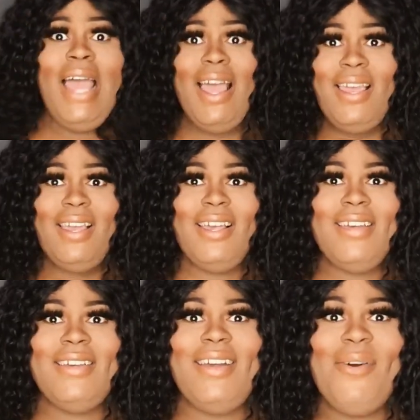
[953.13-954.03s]

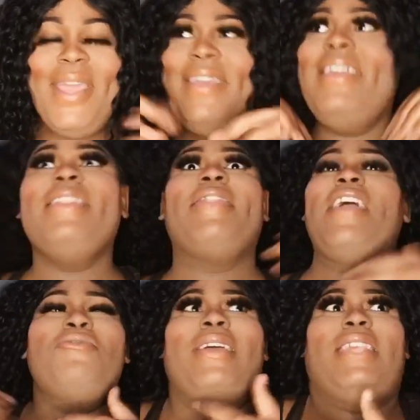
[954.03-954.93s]
Okay, that you get to
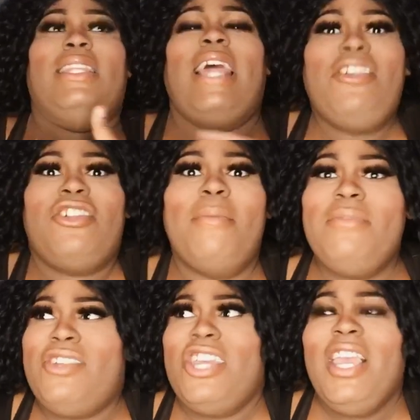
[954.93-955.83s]
let some shit
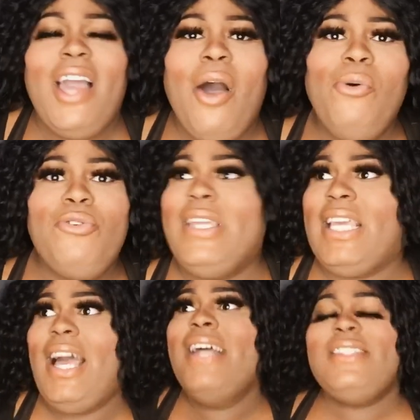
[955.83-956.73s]
go, you get to cut some
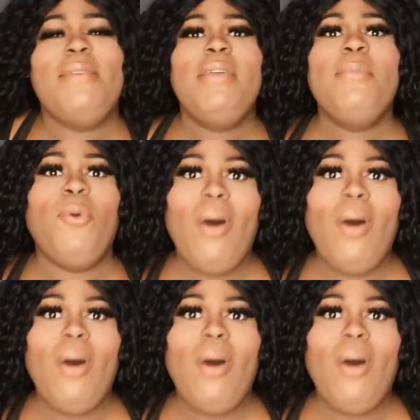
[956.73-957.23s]
people off.